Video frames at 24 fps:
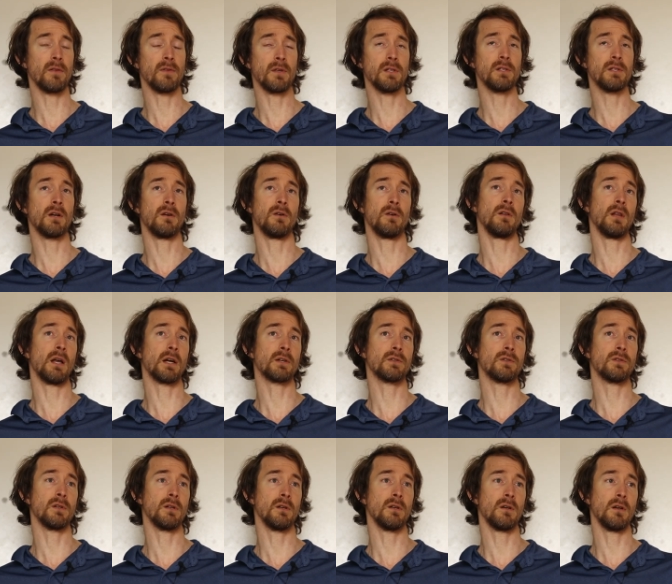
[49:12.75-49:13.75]
the general
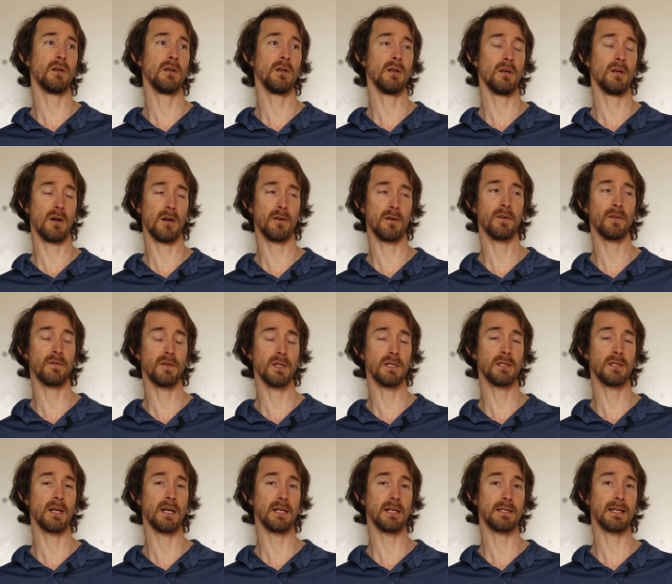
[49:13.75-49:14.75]
election in all 50
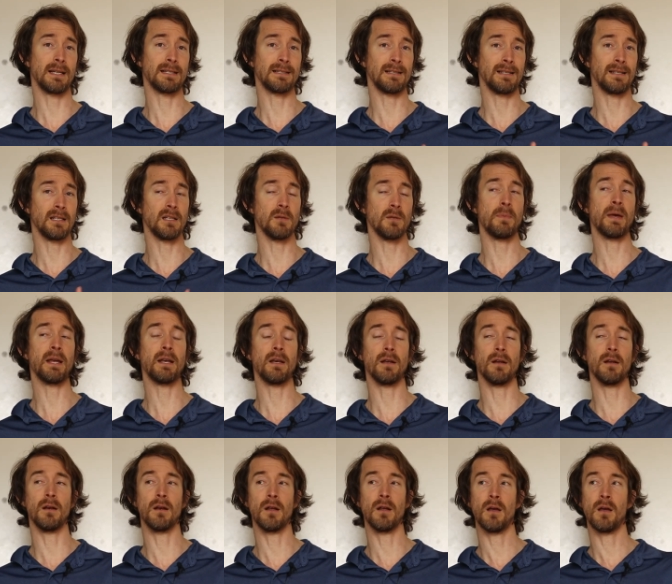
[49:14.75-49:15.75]
states as an
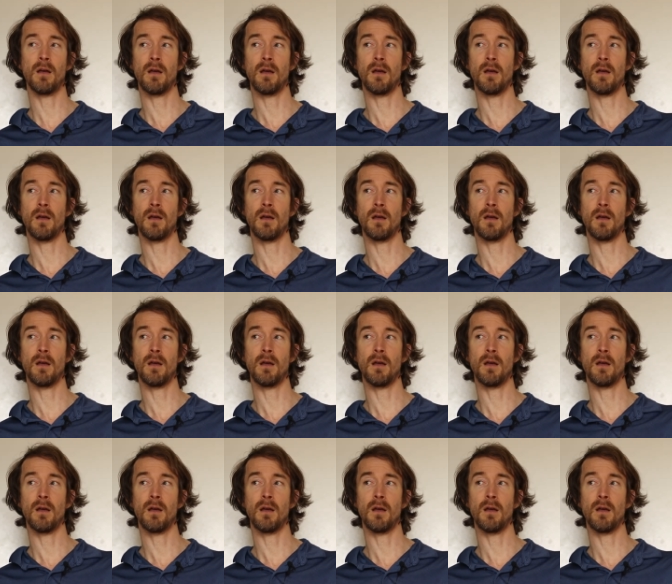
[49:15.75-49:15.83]
independent.